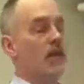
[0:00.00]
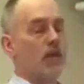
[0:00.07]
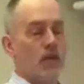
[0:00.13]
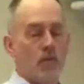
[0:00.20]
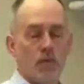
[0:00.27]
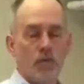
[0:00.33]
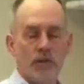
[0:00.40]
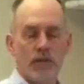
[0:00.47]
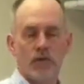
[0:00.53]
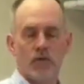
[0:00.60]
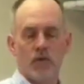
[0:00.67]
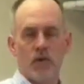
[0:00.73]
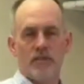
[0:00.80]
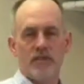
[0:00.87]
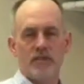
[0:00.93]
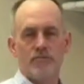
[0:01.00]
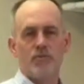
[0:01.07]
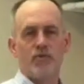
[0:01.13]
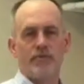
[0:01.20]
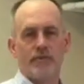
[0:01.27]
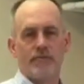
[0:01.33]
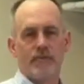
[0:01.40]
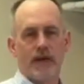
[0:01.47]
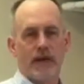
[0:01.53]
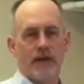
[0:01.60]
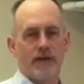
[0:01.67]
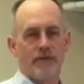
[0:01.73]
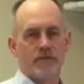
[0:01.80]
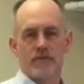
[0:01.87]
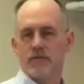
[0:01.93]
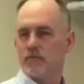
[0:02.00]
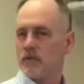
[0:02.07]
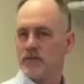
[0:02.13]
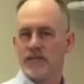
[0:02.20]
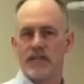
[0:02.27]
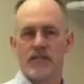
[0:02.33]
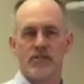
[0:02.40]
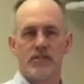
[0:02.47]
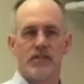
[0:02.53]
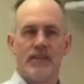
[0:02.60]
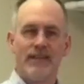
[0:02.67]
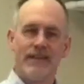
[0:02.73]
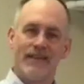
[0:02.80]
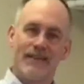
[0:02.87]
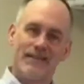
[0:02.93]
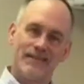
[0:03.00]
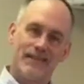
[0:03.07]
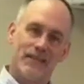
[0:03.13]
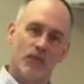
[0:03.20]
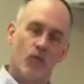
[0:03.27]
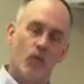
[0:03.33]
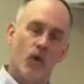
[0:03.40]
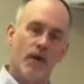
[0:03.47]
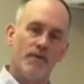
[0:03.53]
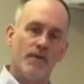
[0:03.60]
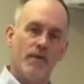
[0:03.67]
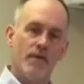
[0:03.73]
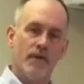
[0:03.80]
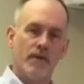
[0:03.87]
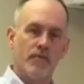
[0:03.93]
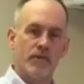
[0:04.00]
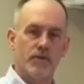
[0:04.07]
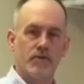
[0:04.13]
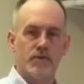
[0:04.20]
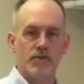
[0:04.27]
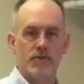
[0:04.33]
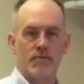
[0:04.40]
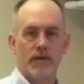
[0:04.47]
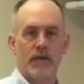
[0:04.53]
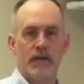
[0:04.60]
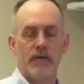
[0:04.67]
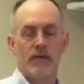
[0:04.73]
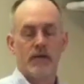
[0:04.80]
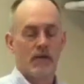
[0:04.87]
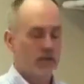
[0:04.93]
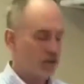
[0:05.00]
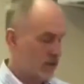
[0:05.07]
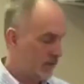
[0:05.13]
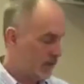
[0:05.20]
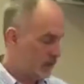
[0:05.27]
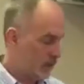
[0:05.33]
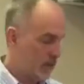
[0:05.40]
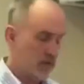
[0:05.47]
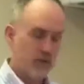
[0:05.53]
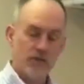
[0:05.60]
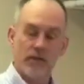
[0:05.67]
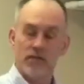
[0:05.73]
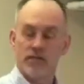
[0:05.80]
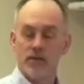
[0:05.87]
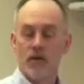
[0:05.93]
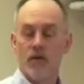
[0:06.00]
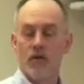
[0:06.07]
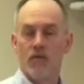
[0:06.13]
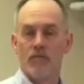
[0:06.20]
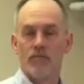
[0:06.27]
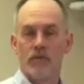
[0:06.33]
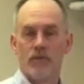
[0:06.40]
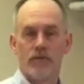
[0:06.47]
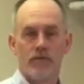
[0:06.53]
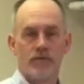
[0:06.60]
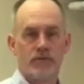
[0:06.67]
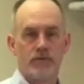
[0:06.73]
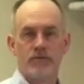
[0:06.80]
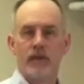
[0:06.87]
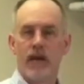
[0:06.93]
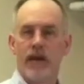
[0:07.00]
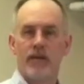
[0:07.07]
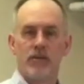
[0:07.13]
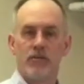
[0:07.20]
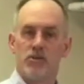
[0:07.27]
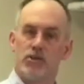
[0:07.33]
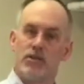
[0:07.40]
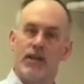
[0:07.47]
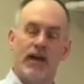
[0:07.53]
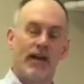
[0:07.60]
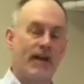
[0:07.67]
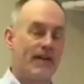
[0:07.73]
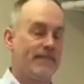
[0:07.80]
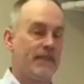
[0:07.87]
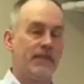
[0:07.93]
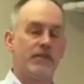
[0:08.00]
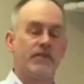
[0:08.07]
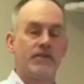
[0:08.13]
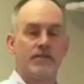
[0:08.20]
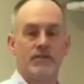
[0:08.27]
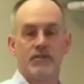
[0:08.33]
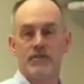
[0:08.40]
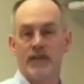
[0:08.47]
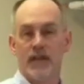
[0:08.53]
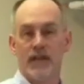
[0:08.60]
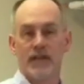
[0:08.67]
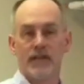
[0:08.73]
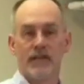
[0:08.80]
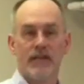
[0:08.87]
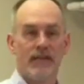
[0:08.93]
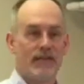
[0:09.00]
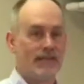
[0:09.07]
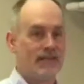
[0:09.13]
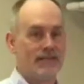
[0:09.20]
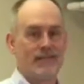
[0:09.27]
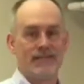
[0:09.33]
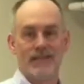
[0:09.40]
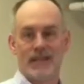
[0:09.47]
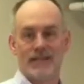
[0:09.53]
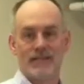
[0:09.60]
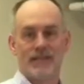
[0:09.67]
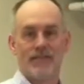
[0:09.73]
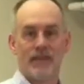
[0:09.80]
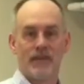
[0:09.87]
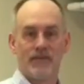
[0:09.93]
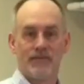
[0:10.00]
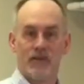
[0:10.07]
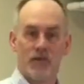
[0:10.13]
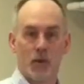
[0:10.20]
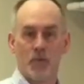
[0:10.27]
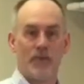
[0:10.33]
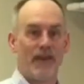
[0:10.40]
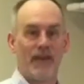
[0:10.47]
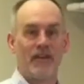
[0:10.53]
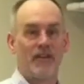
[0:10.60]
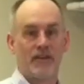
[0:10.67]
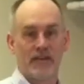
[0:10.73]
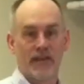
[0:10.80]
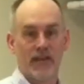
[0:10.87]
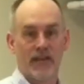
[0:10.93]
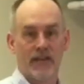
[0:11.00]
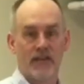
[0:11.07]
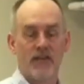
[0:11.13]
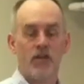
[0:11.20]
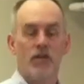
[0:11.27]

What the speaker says: We'll look at all these movement patterns, rotation, and see the one that reduces your pain. So if you do the stretch at home, you should not have an increase in your headache. This is not something of a no pain, no gain.